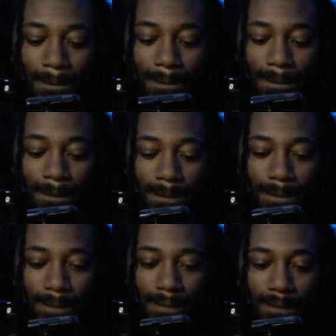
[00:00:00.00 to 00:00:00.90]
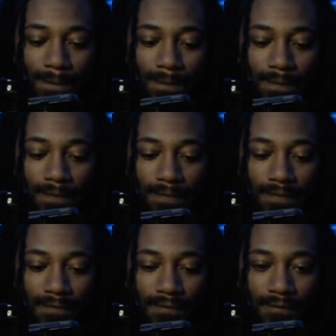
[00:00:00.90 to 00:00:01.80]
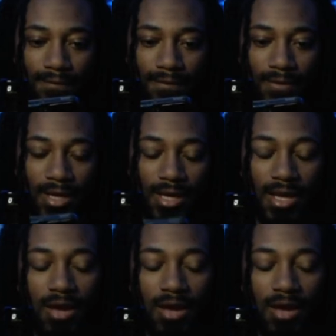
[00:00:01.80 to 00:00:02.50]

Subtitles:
And